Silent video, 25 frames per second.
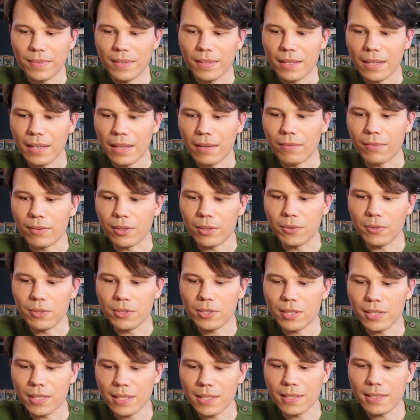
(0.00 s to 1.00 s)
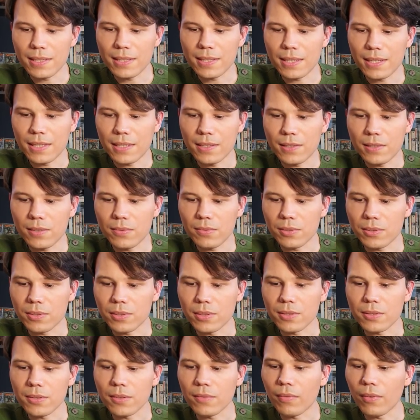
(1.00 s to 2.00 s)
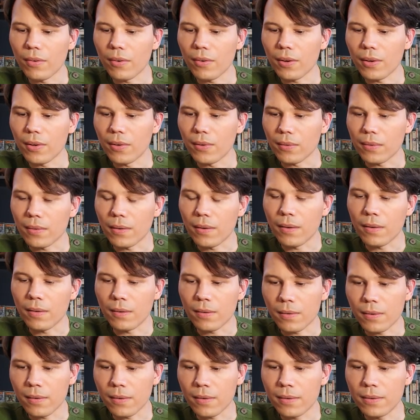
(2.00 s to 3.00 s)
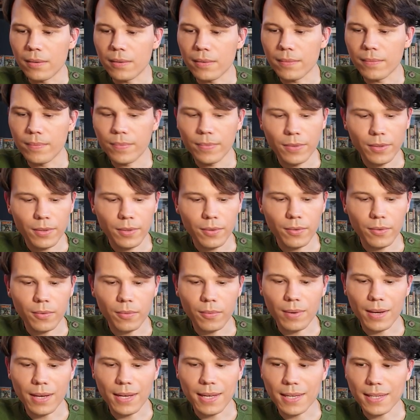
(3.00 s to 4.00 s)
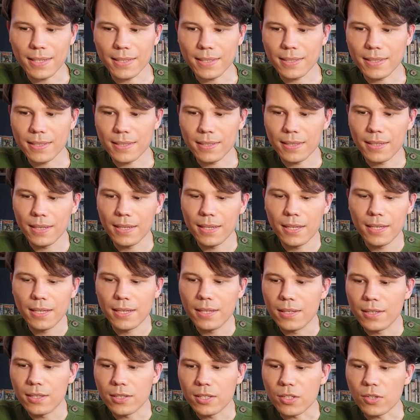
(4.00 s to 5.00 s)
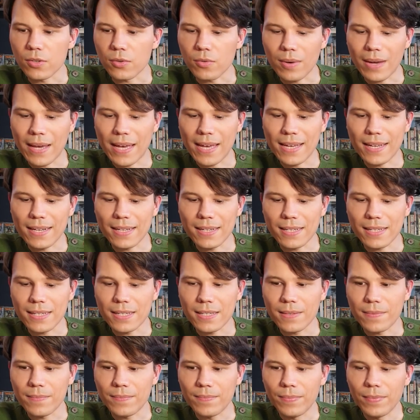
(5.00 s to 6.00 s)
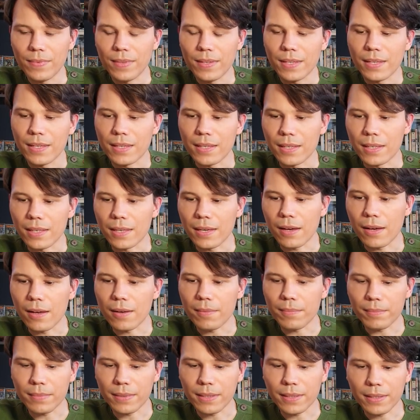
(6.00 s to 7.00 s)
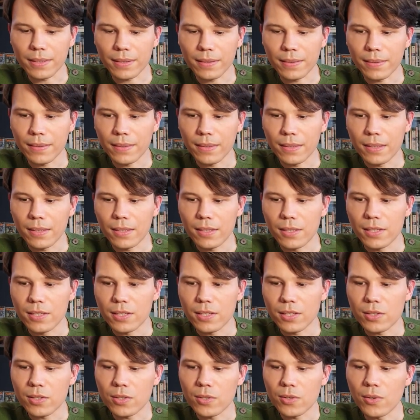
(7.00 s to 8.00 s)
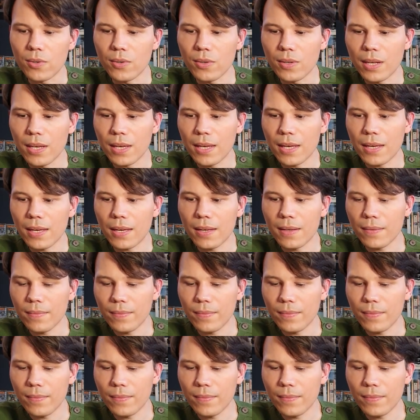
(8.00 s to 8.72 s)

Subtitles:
Evolution Incense, which is a fairy card, Grass, Durant, Yama, Sonia,